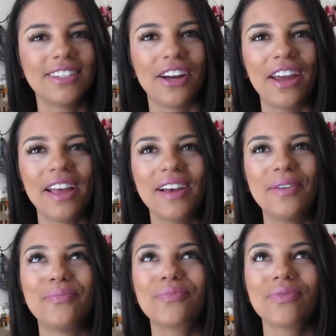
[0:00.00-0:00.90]
Sorry.
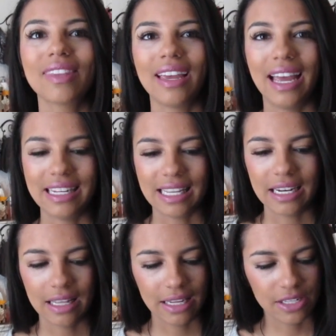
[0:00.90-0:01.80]
I
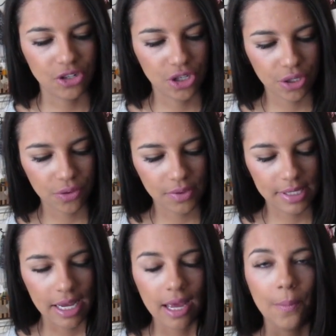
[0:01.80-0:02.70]
decided like to
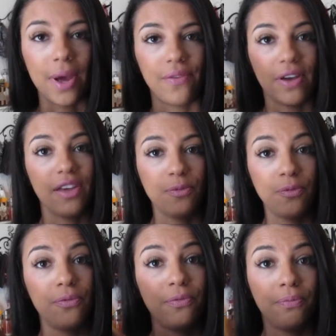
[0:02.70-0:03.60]
choose my
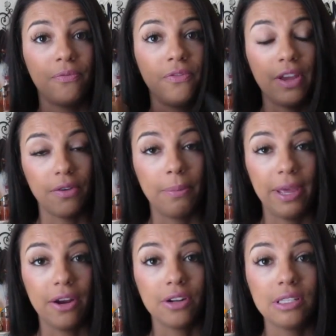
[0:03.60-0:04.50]
5 favorite
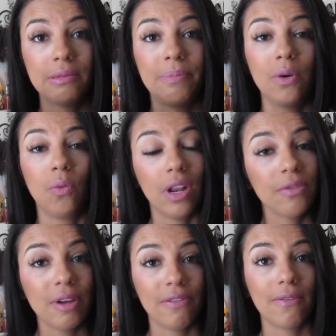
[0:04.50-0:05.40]
pairs, but one
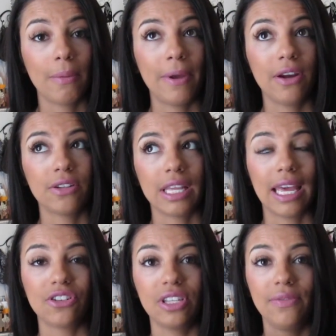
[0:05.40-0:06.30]
of my favorite pairs I
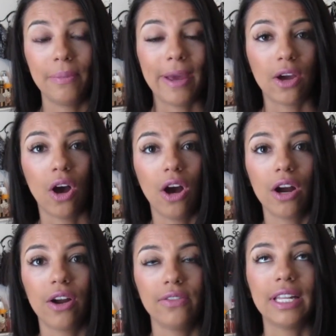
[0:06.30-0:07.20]
actually leave in my
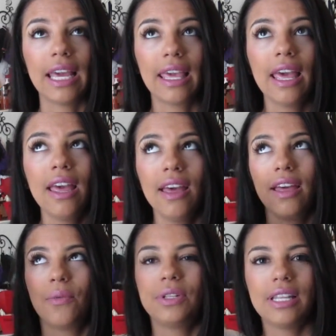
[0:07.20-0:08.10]
car on like,
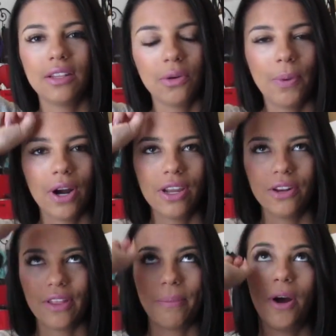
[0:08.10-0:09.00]
what's that little part, you
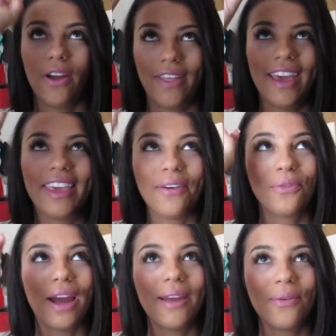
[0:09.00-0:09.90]
know, that part like
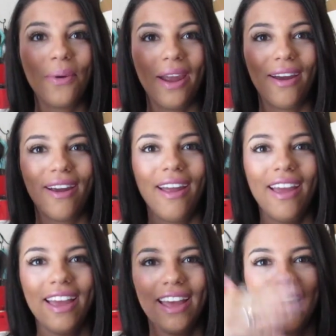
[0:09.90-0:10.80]
right where
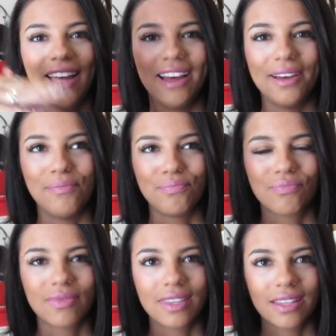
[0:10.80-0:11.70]

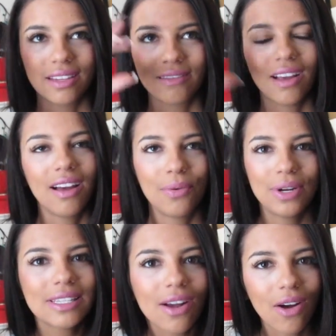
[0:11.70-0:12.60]

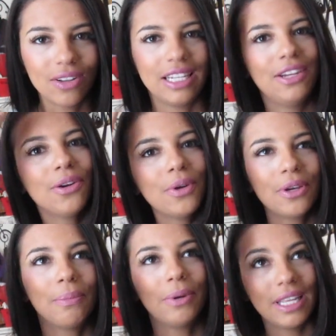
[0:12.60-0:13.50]
what is it called, like, you know, where
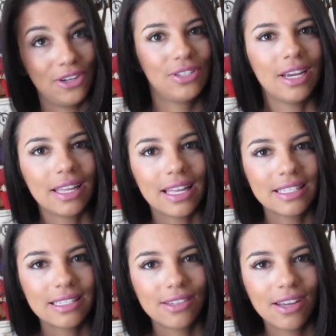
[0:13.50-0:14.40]
you can put like your sunglasses